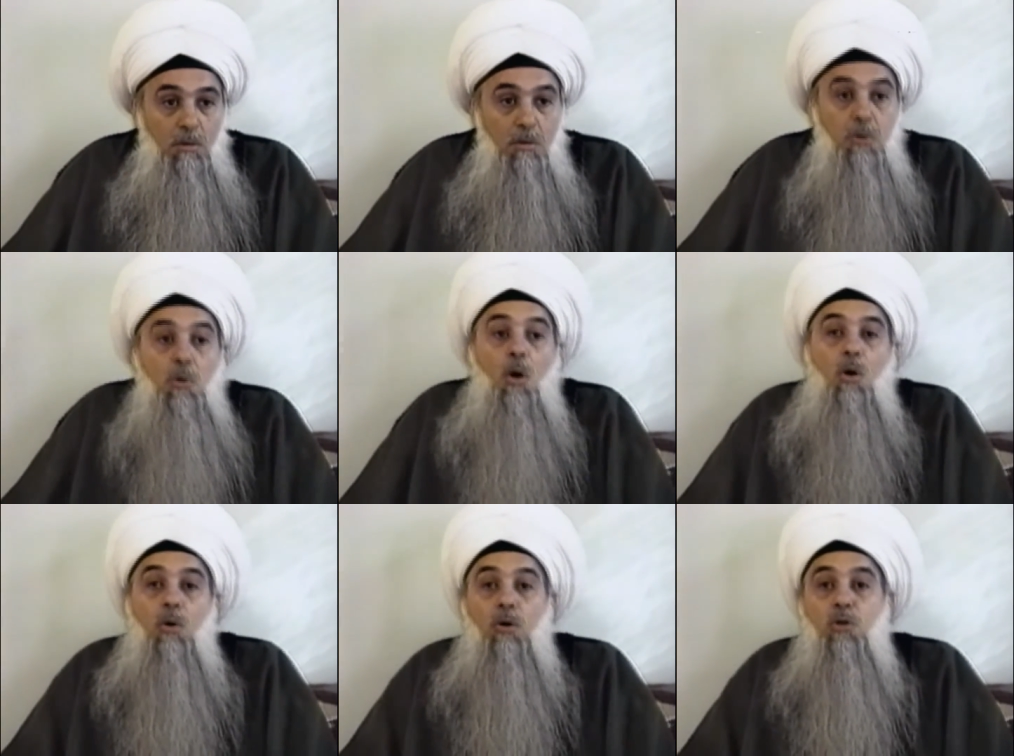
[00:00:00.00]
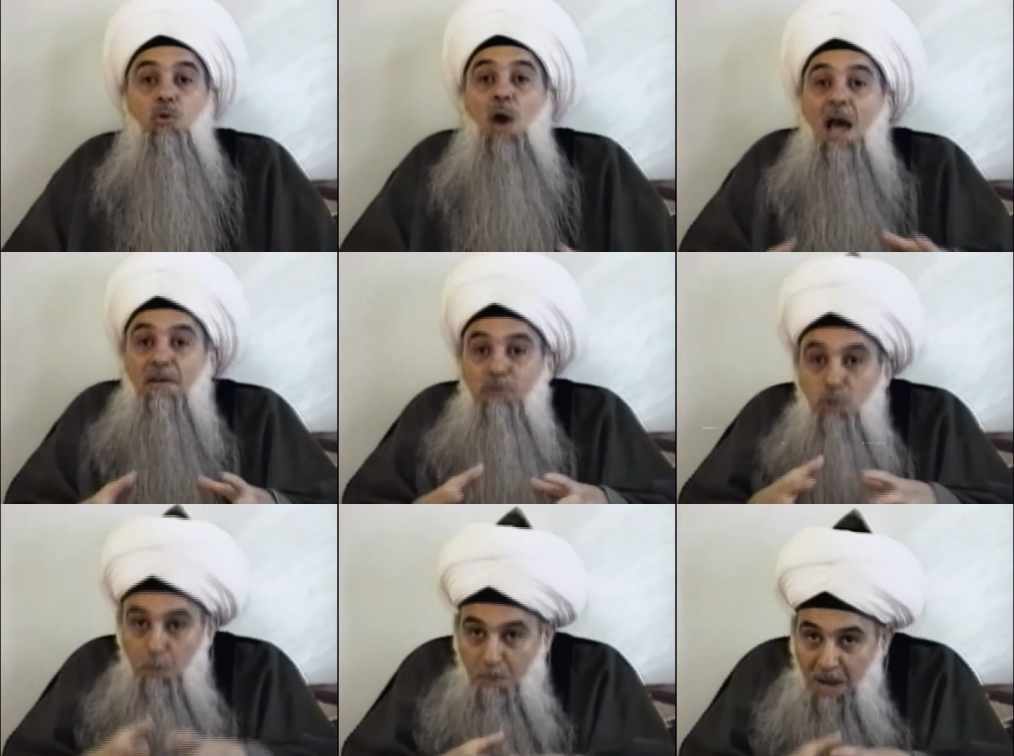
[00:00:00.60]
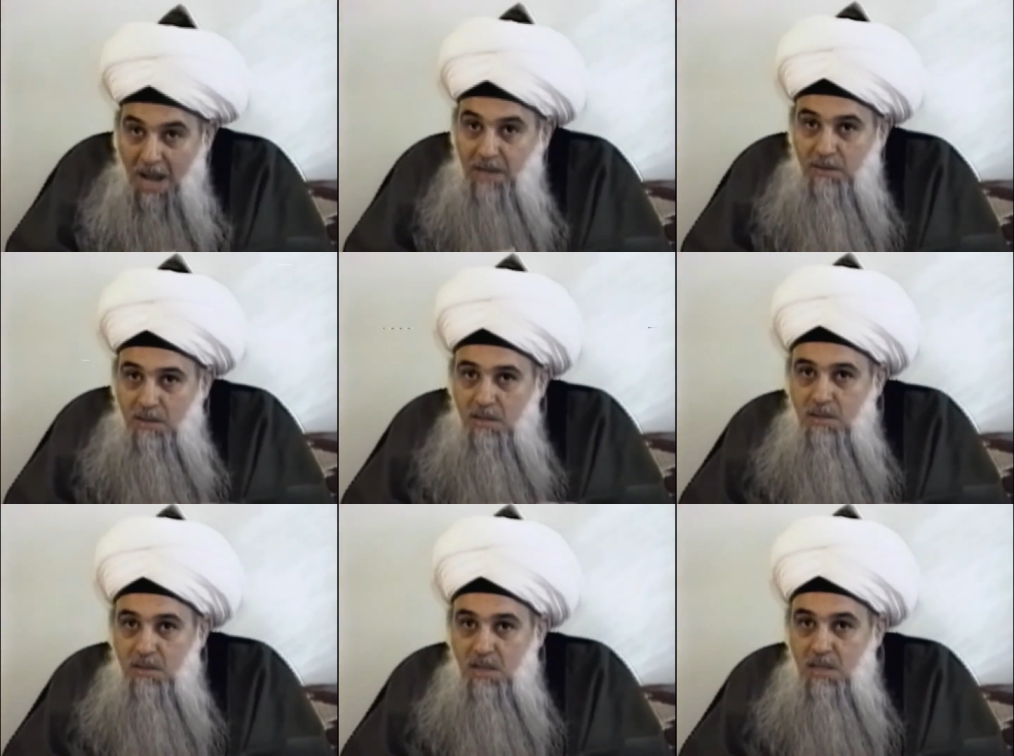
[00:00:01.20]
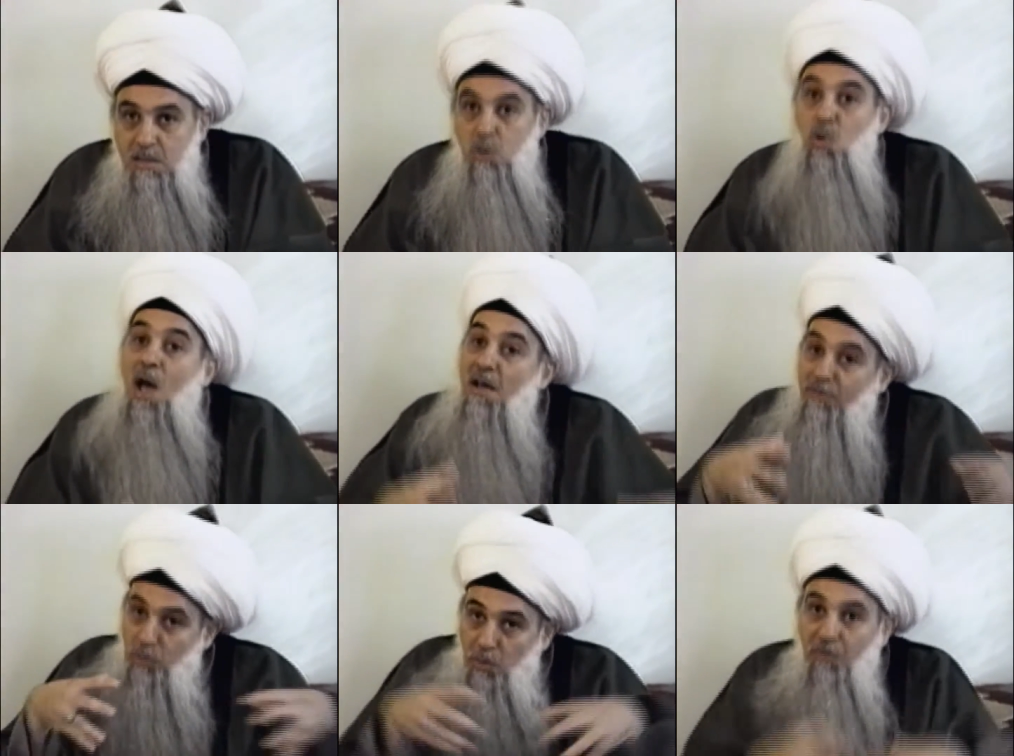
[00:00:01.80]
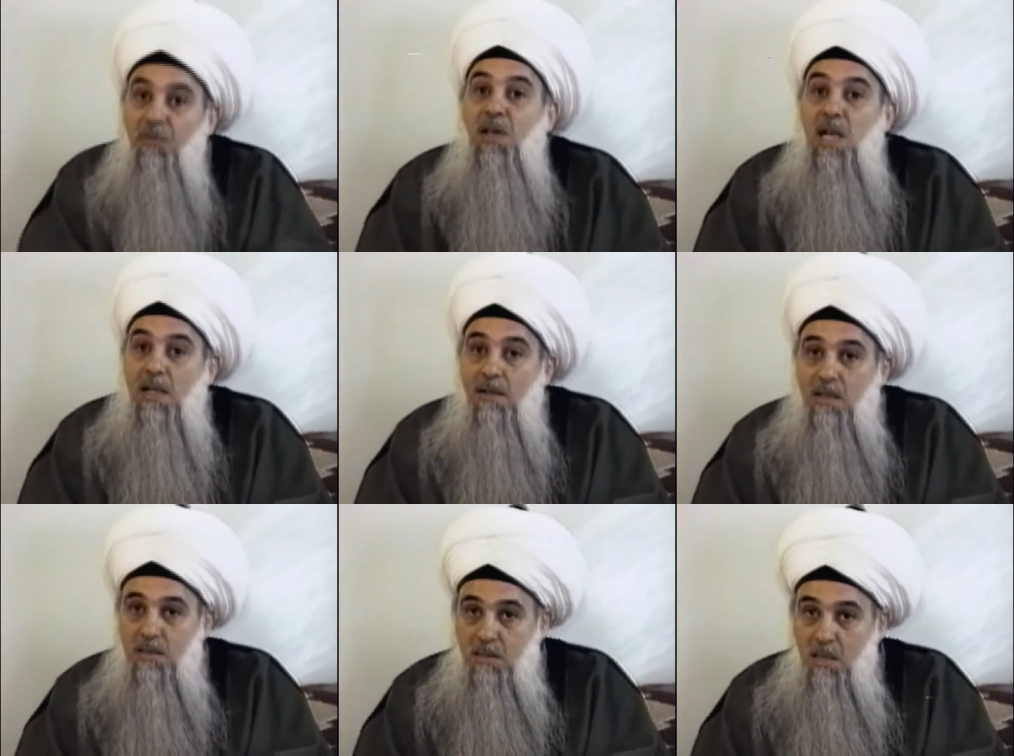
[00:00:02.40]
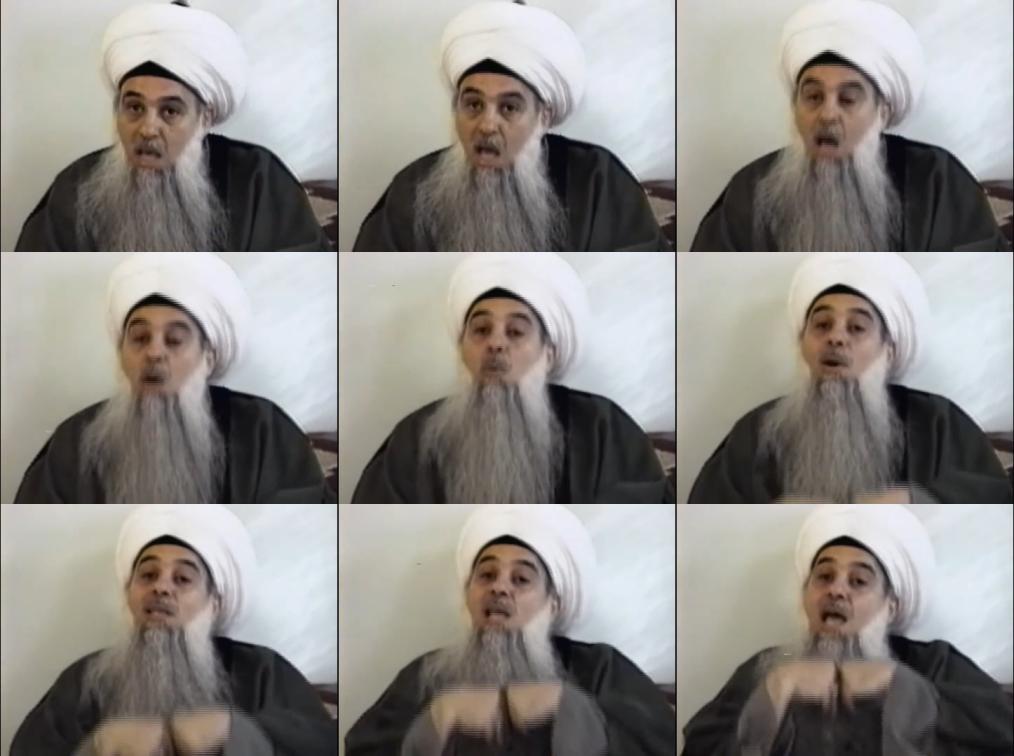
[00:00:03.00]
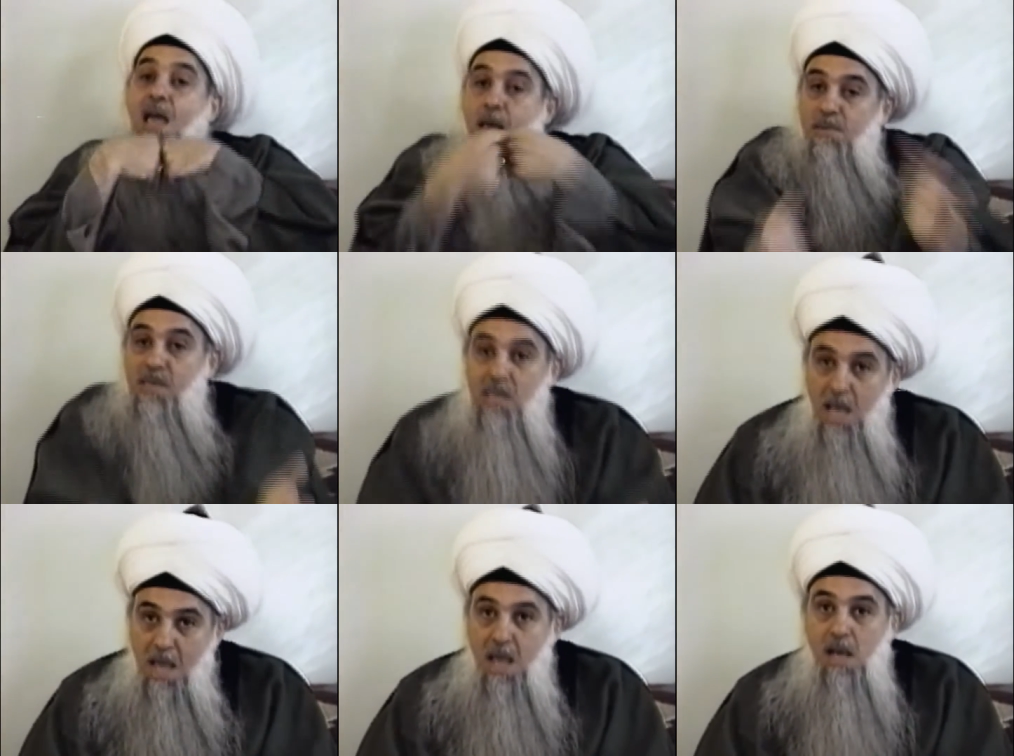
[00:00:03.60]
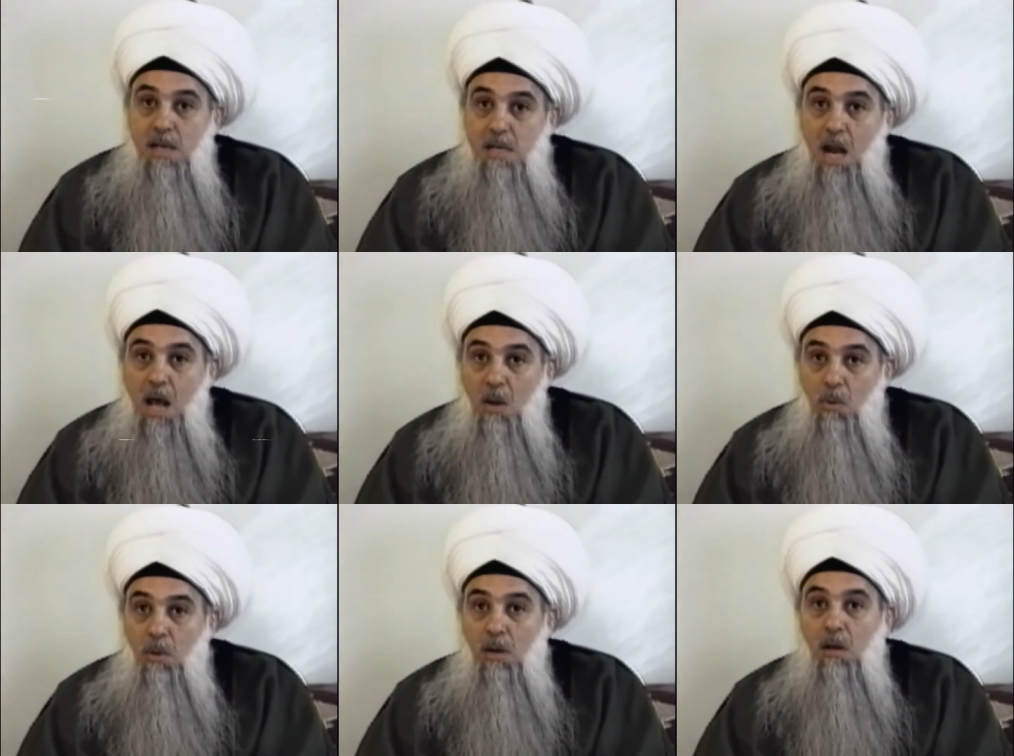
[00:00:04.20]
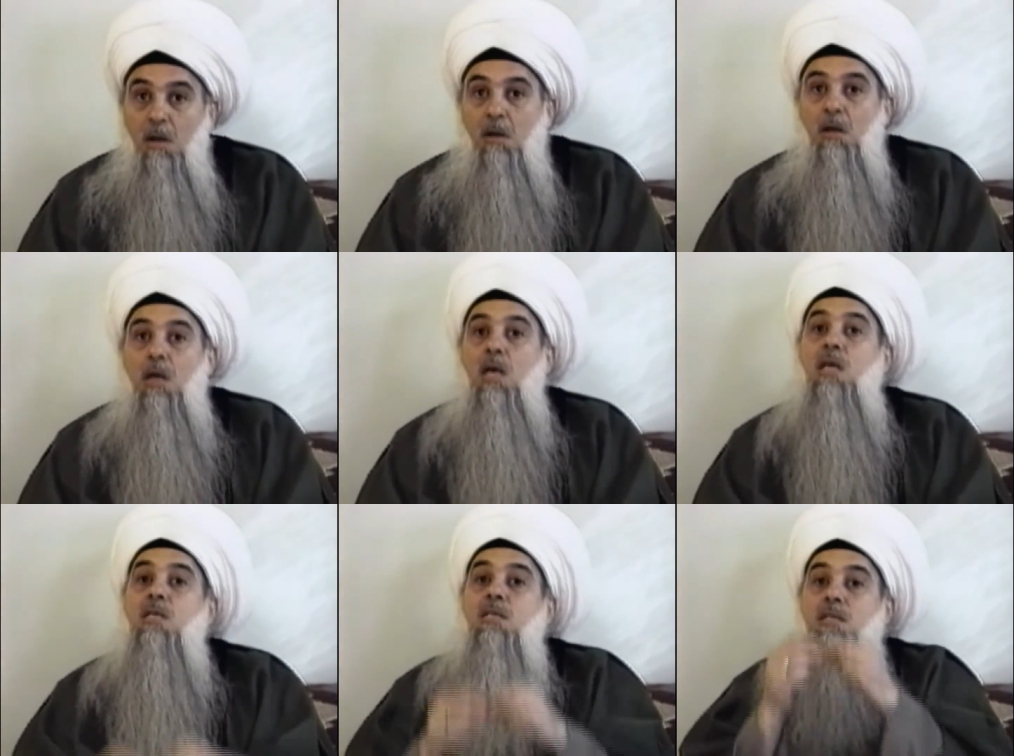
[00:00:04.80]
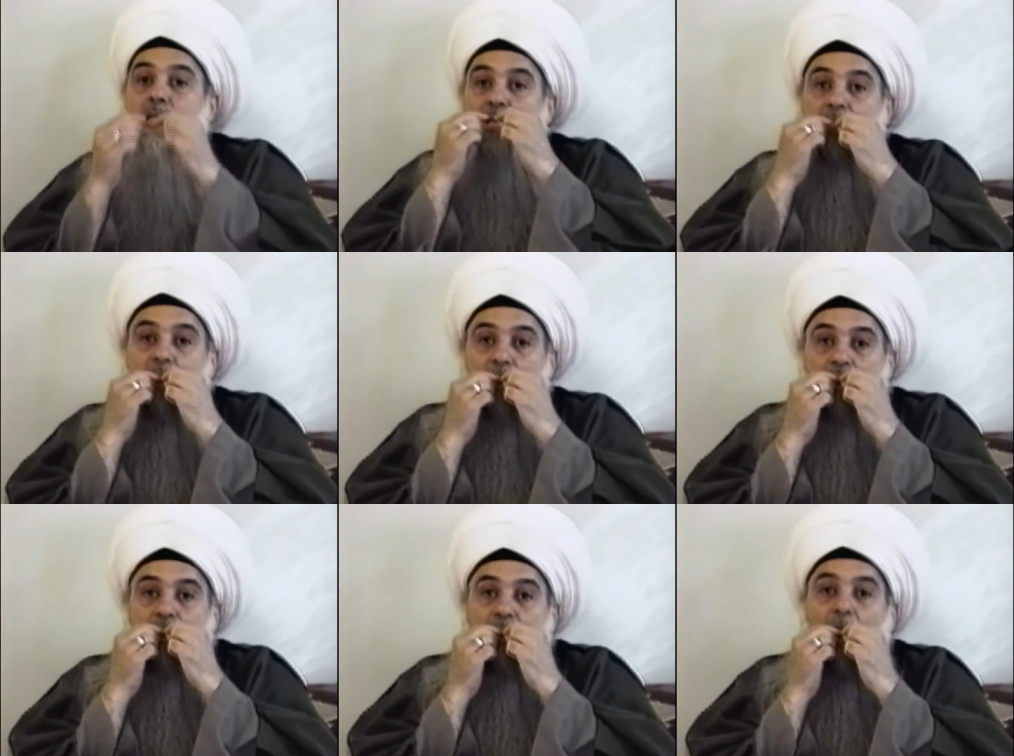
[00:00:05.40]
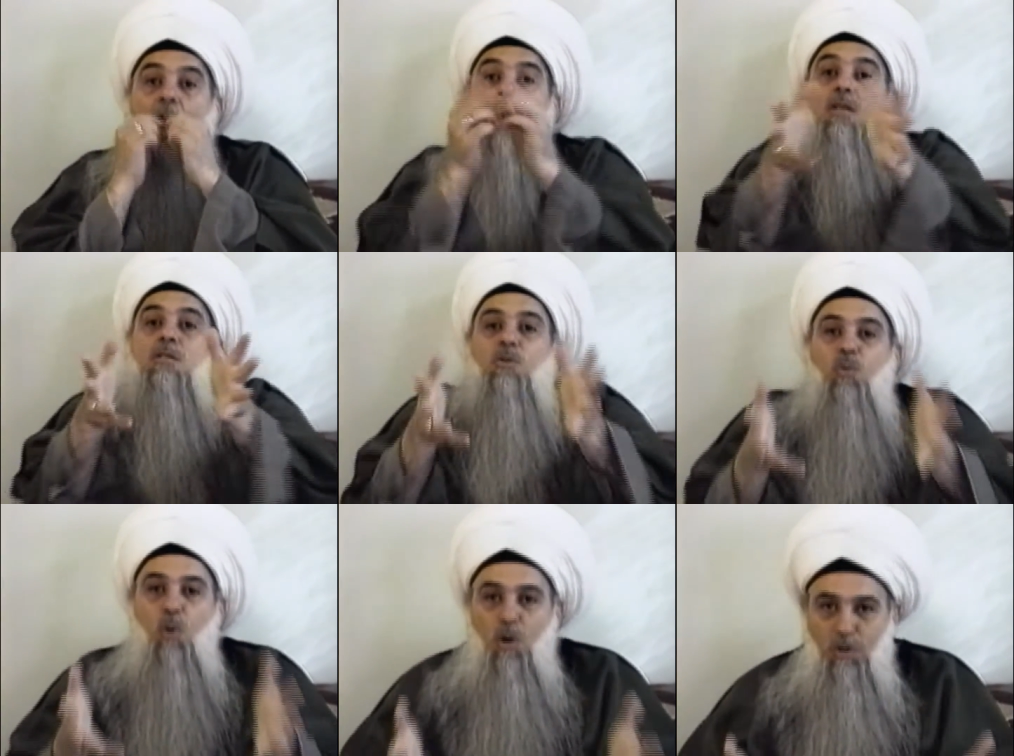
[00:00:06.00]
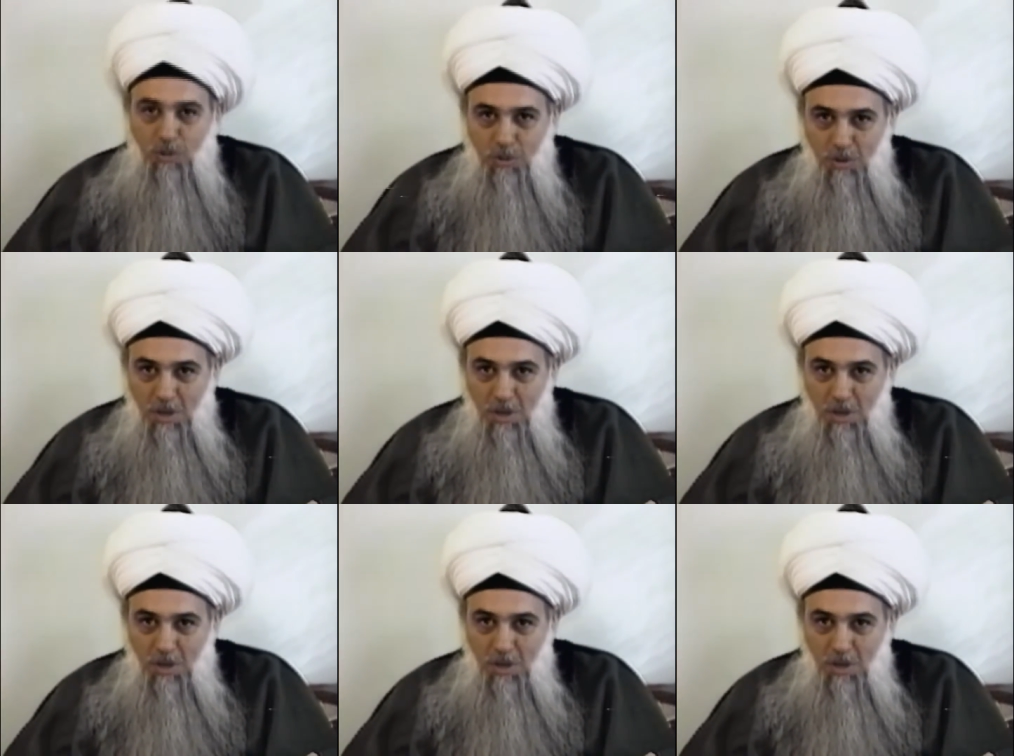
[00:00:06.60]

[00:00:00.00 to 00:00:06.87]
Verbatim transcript: No, you have to practice this. You have to feel this. What I am saying now is tongues word.